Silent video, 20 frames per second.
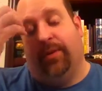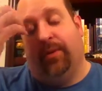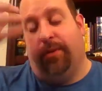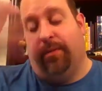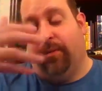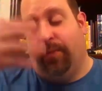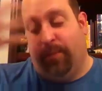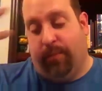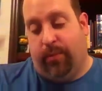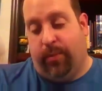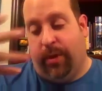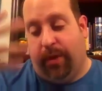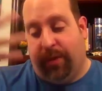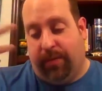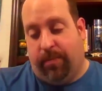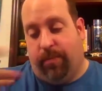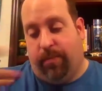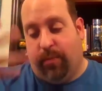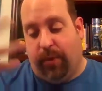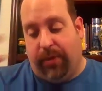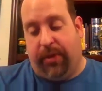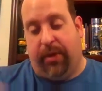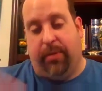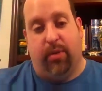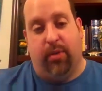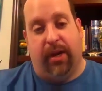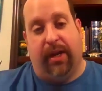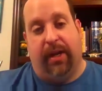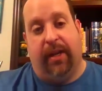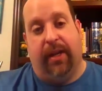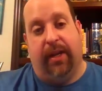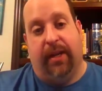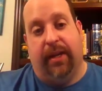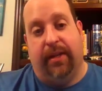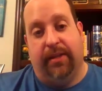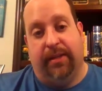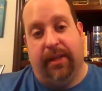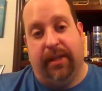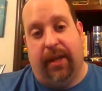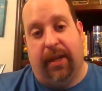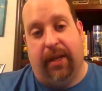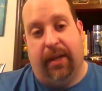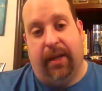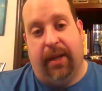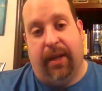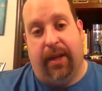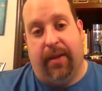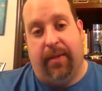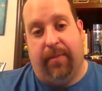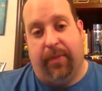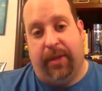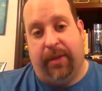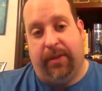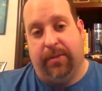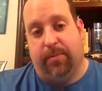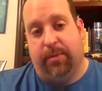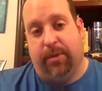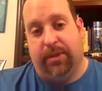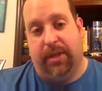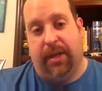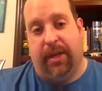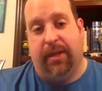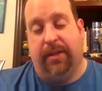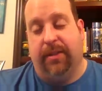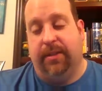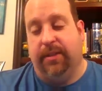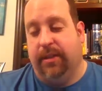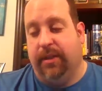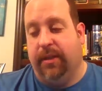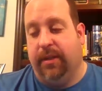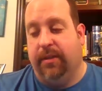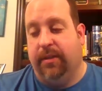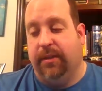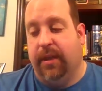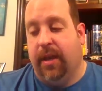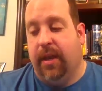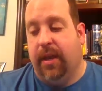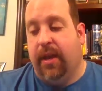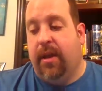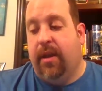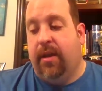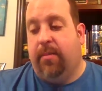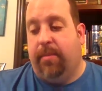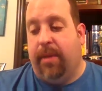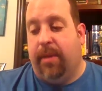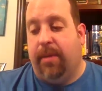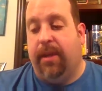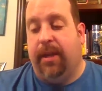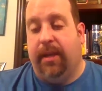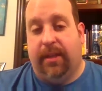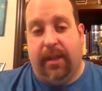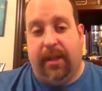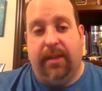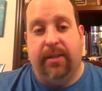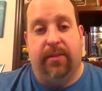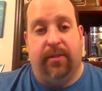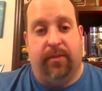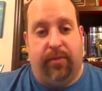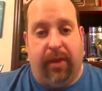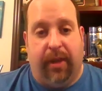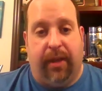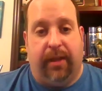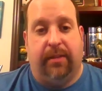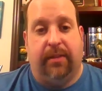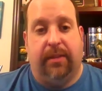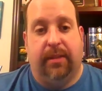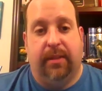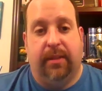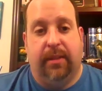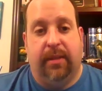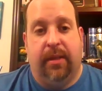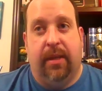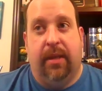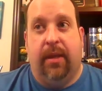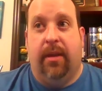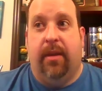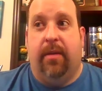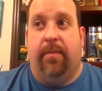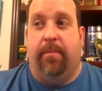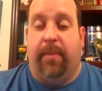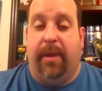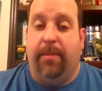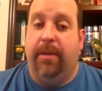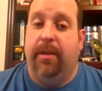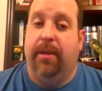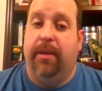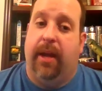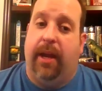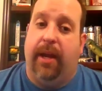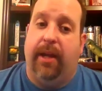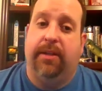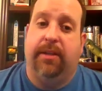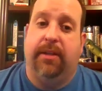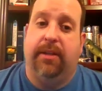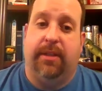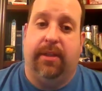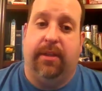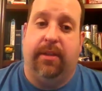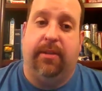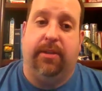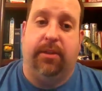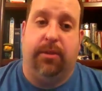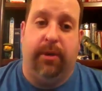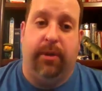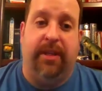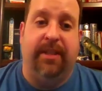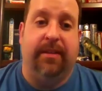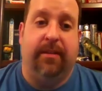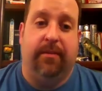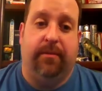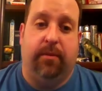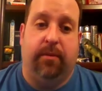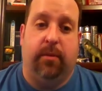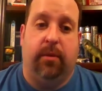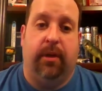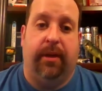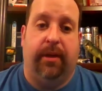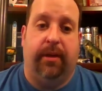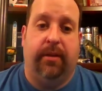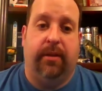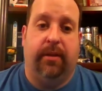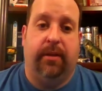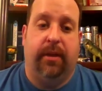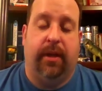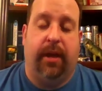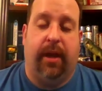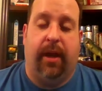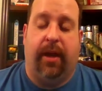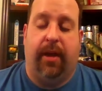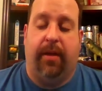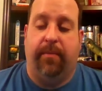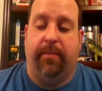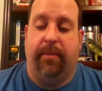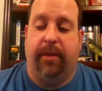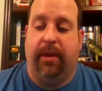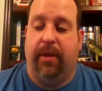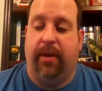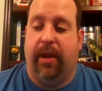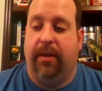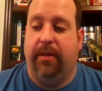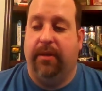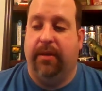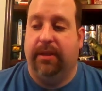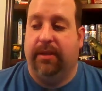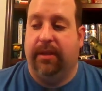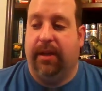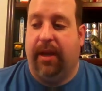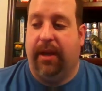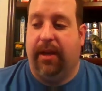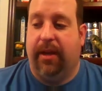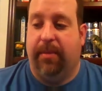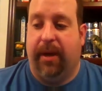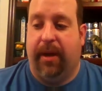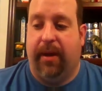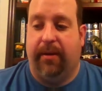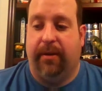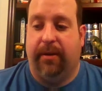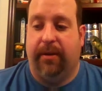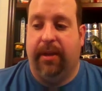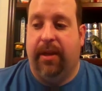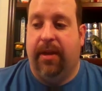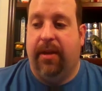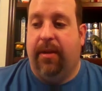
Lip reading: with what they're bringing in as as presenting concerns. Maybe it does fit. Maybe they're anxious and there's a reason for it. I used to talk about